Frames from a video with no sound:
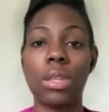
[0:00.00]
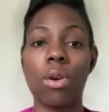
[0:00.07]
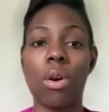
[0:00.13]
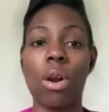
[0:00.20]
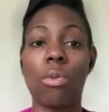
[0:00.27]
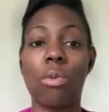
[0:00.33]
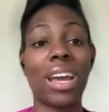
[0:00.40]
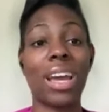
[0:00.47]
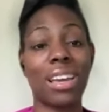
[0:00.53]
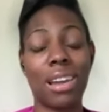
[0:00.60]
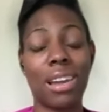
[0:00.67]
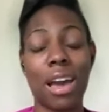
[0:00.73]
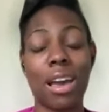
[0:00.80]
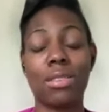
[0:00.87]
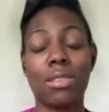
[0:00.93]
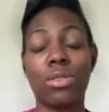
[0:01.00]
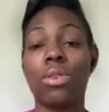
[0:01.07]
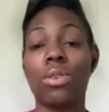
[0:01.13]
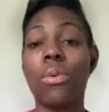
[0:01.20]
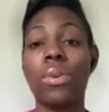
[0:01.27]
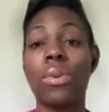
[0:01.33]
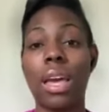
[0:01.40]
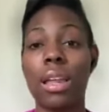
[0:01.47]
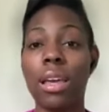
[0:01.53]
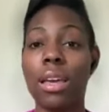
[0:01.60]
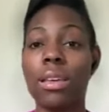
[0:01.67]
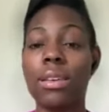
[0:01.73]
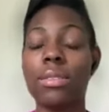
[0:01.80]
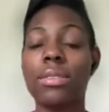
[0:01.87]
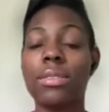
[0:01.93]
it or recognize and know what that
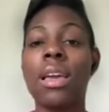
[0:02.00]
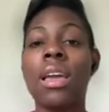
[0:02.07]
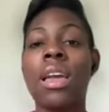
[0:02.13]
is.